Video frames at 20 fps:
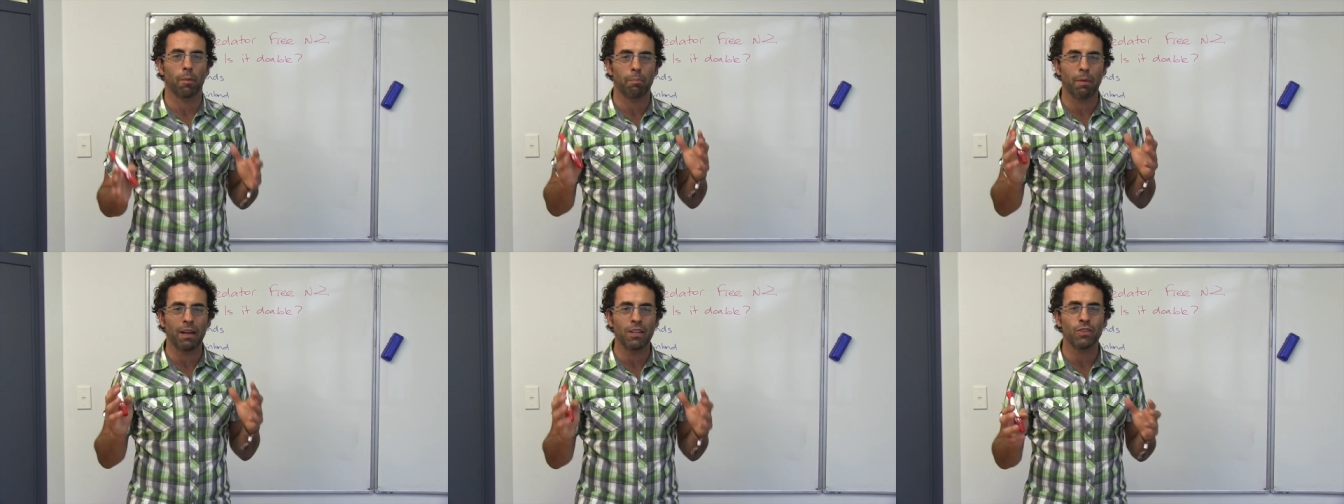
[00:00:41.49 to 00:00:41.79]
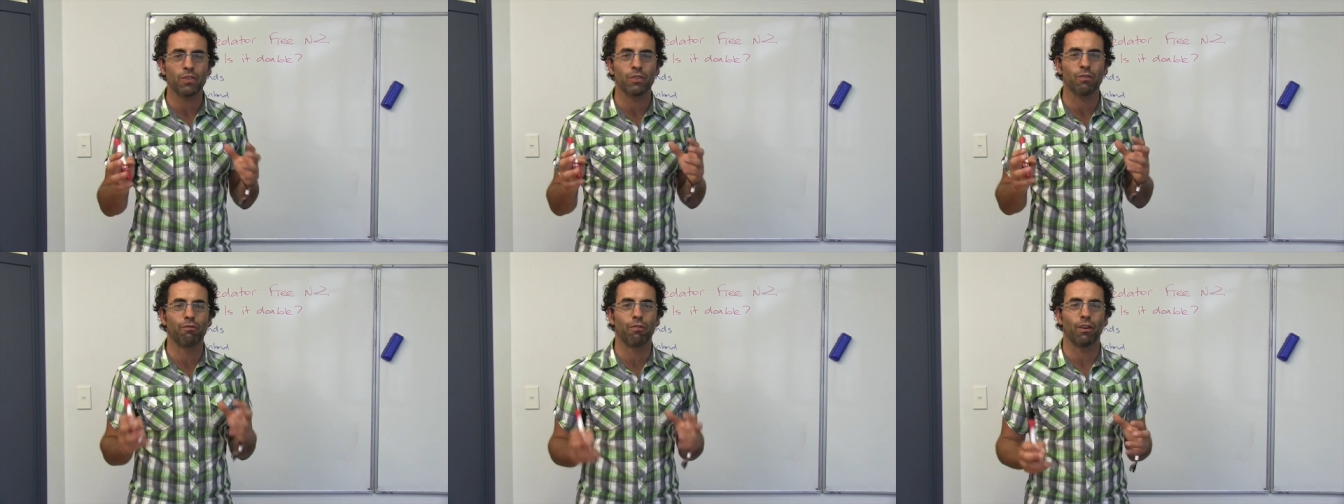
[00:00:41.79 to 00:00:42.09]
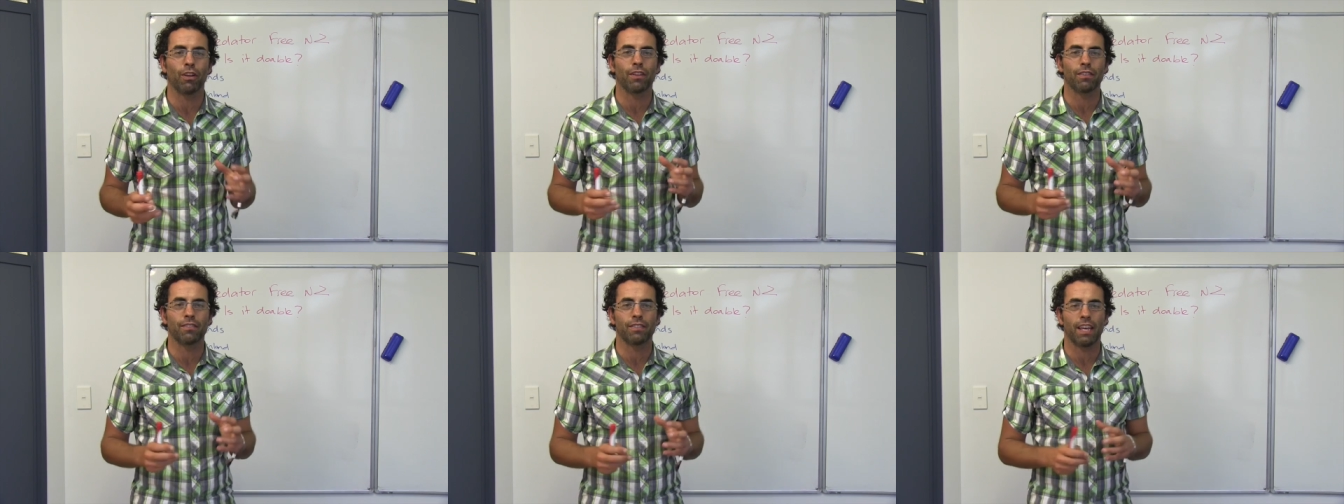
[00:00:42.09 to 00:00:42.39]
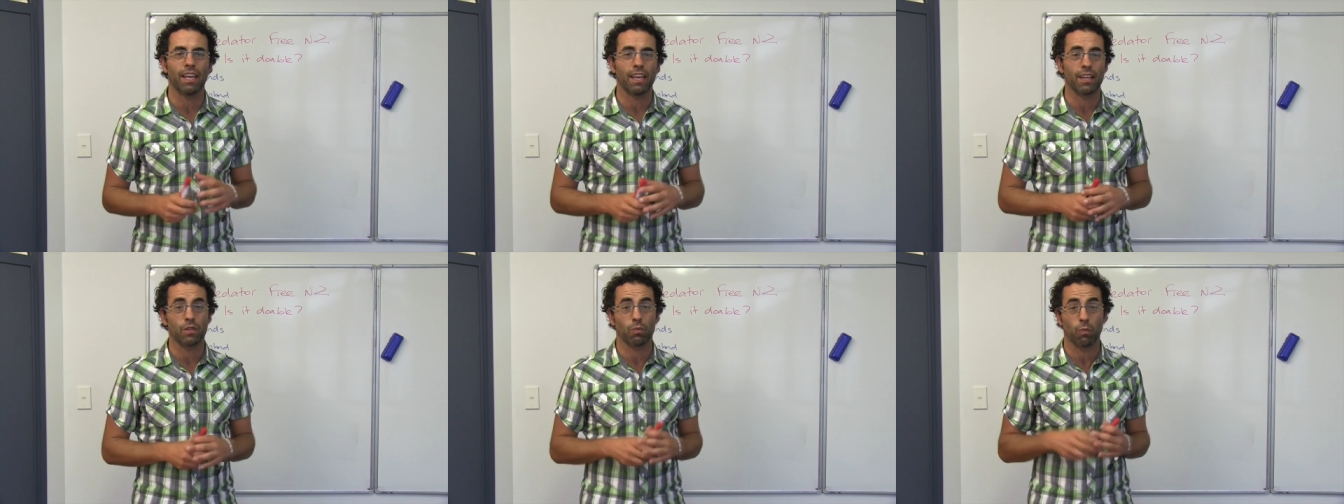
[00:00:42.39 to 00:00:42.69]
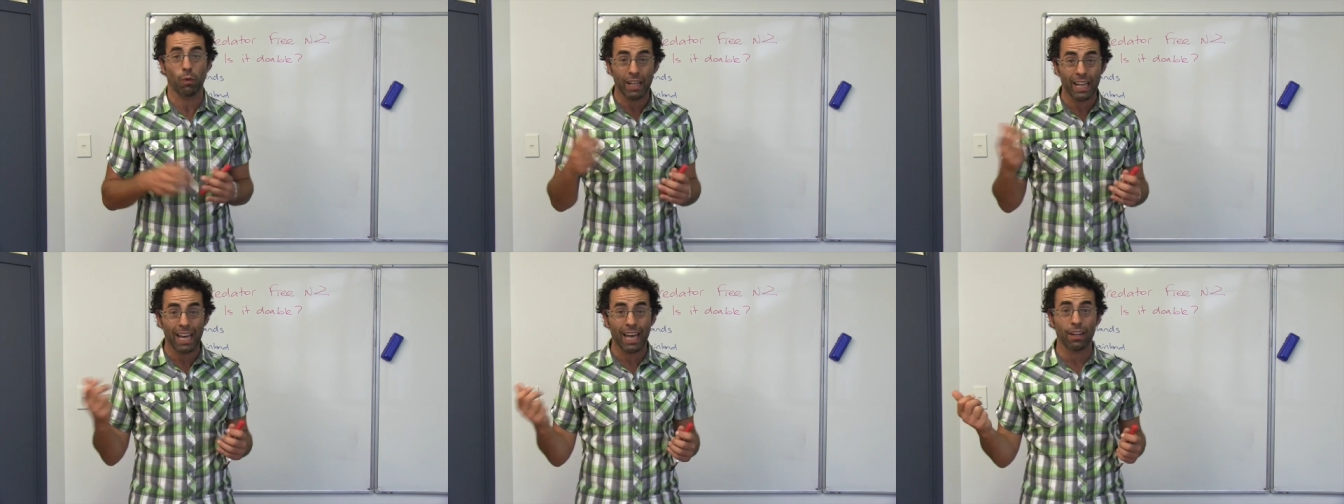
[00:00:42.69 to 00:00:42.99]
a bunch of volunteers
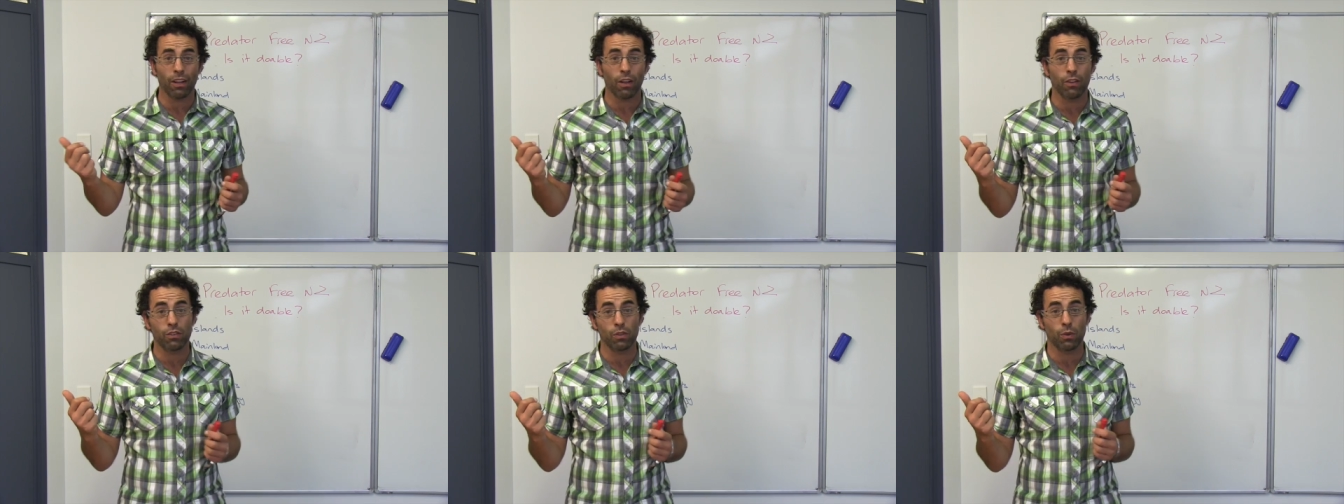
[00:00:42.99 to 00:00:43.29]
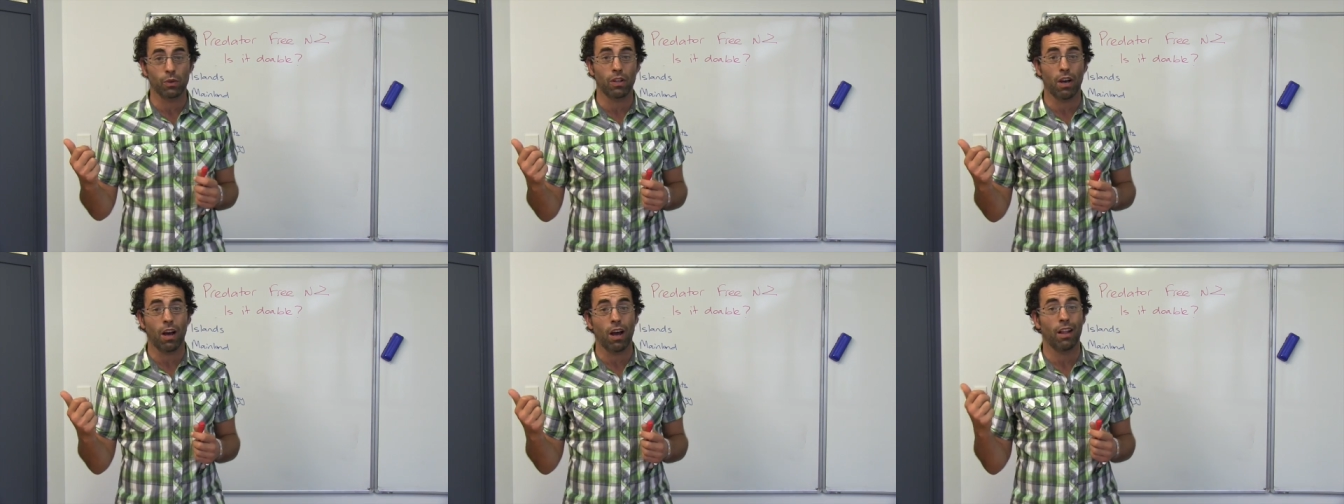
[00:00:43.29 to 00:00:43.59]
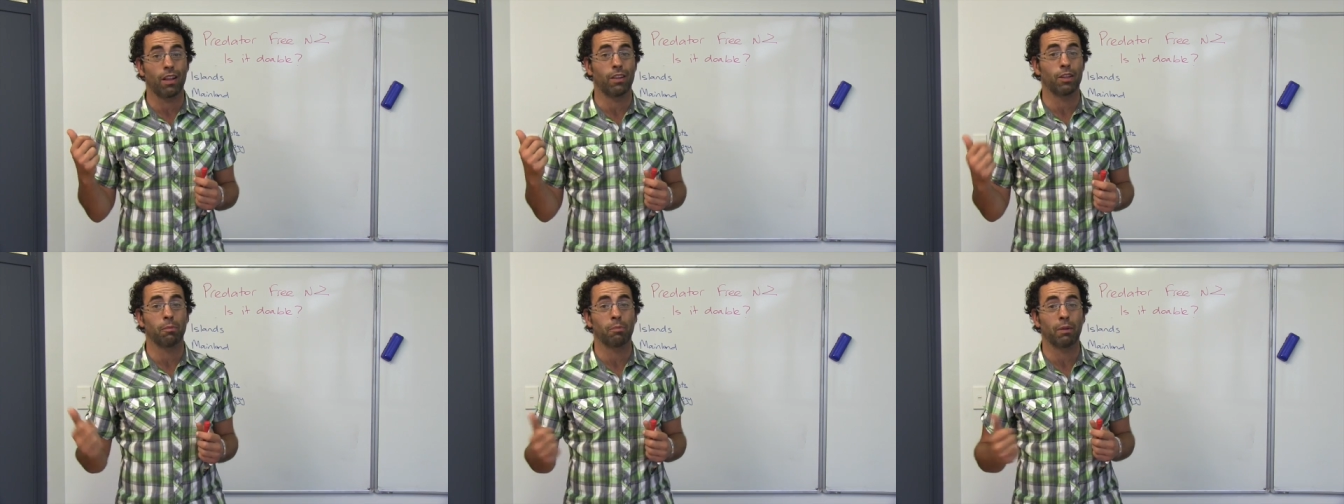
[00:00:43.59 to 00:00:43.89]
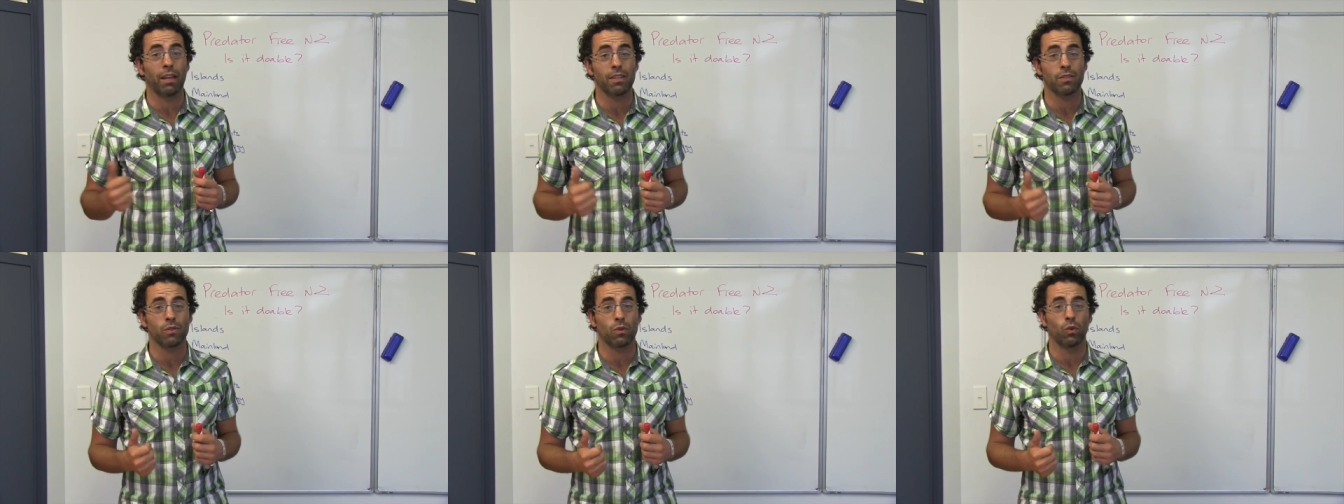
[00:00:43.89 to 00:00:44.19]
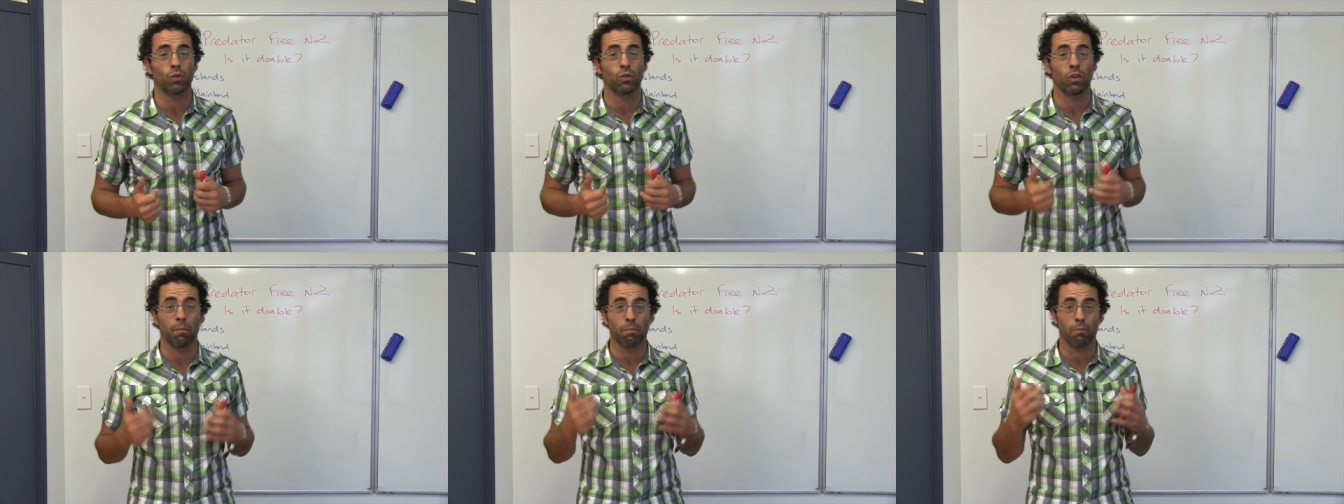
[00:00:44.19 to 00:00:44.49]
went out onto an island, a place
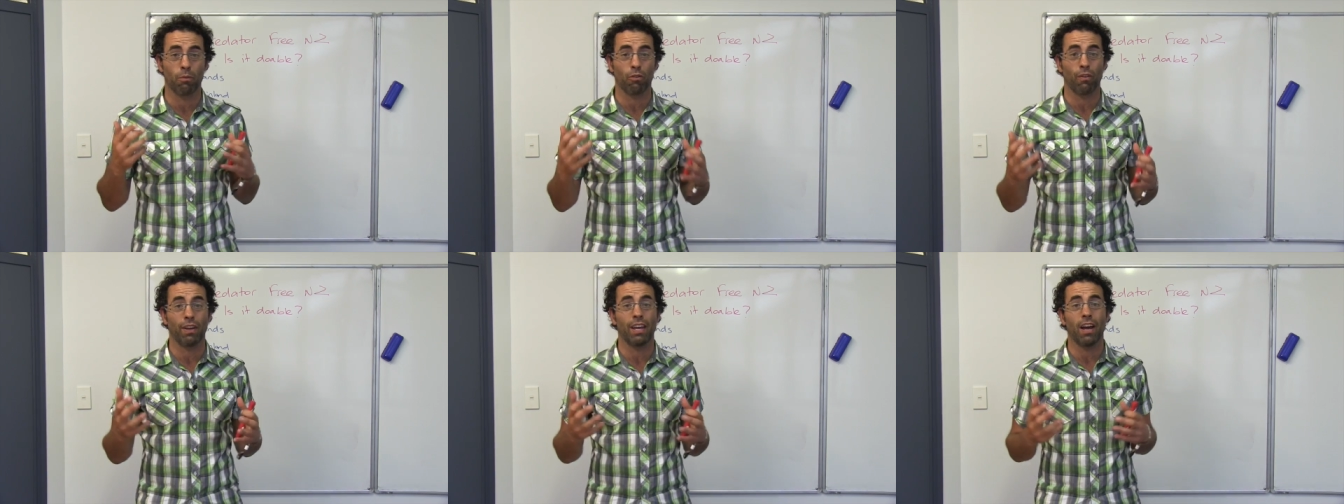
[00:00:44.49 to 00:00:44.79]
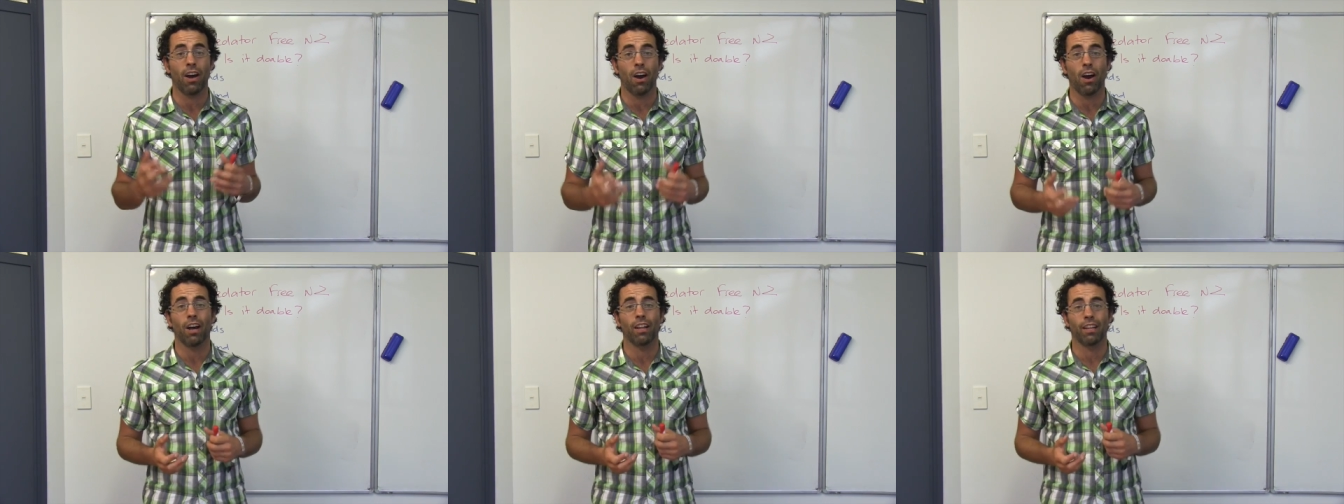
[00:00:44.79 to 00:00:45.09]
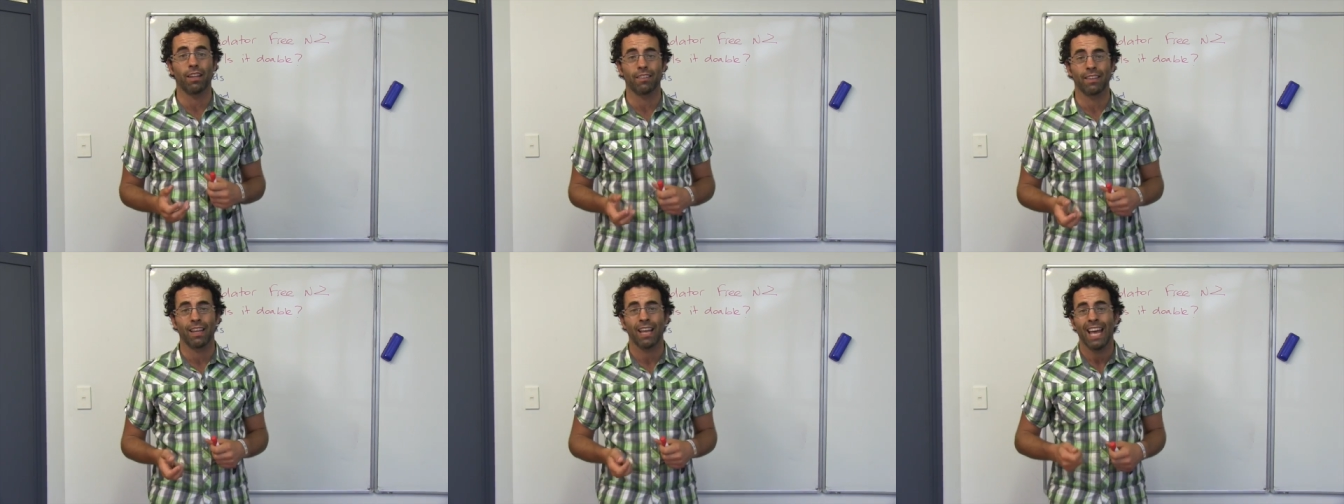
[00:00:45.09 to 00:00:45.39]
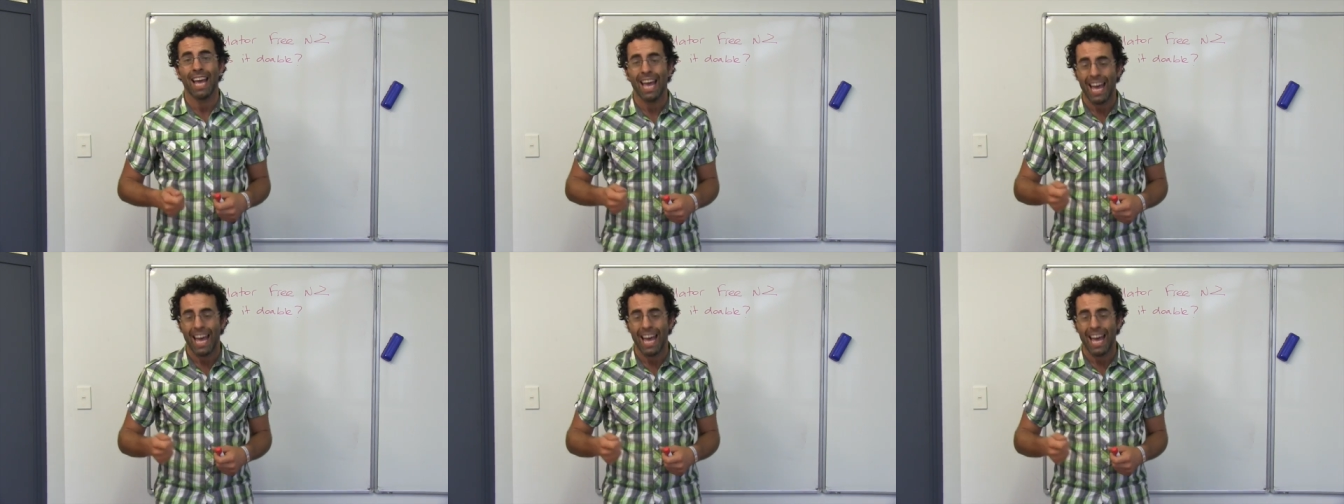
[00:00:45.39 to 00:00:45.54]
called Maria Island,